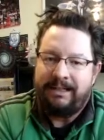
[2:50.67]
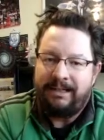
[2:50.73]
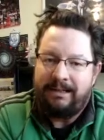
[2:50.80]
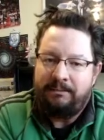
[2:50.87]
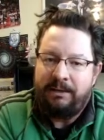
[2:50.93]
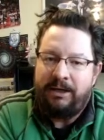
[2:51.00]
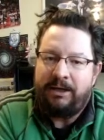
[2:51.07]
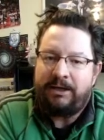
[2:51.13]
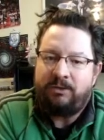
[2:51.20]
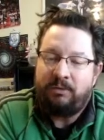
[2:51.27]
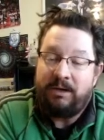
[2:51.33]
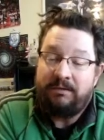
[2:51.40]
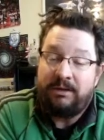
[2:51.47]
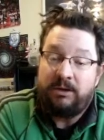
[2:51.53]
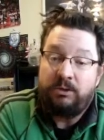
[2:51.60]
American
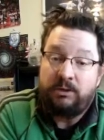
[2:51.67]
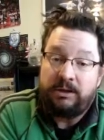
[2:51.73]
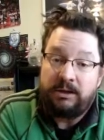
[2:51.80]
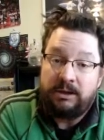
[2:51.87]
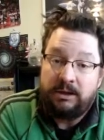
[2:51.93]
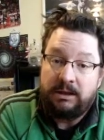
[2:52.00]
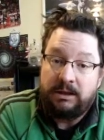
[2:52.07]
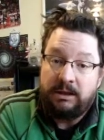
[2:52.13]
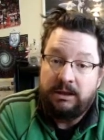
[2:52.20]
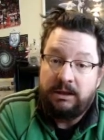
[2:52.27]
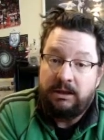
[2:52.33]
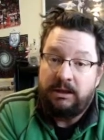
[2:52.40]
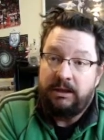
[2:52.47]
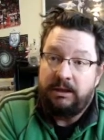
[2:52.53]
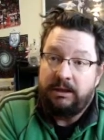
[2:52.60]
Revolution.
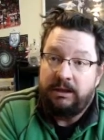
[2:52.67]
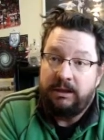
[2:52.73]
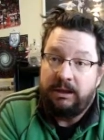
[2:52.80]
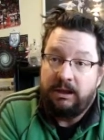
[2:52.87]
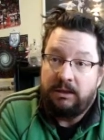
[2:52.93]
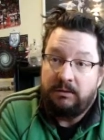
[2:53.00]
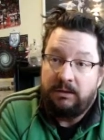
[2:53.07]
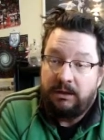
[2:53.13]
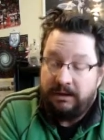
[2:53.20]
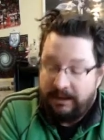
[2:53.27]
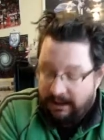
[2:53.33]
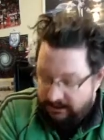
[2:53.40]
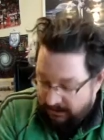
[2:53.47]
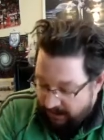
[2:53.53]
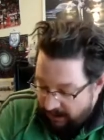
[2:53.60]

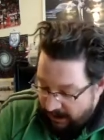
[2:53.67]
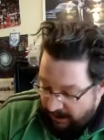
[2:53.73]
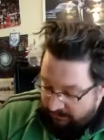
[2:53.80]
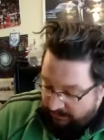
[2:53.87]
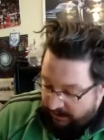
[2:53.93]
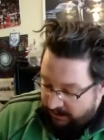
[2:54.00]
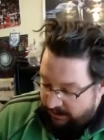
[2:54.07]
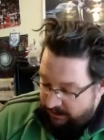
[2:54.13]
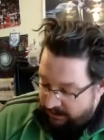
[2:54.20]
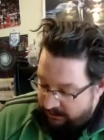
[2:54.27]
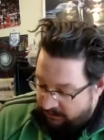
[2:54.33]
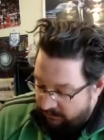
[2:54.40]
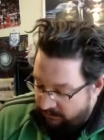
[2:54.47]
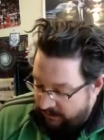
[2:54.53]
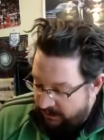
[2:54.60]
That's a lot, man. The
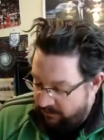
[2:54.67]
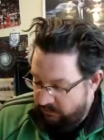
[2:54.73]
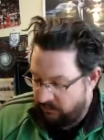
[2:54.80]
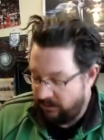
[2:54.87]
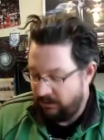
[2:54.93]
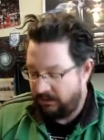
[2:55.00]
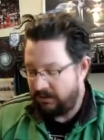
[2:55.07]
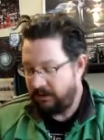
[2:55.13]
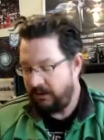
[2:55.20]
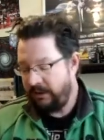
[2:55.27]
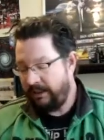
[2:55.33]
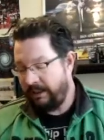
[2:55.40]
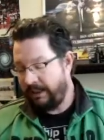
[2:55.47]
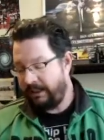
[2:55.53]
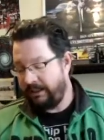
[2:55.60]
Korean War
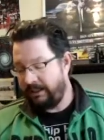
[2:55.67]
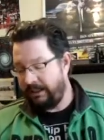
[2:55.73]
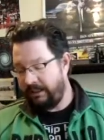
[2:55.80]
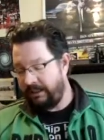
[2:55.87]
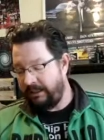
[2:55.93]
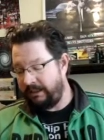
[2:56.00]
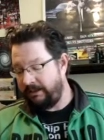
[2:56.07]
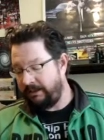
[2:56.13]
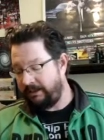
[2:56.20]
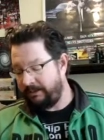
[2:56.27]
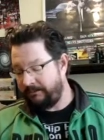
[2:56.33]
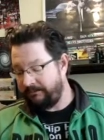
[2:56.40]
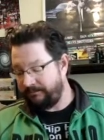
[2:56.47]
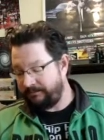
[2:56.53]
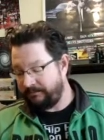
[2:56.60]
had like, where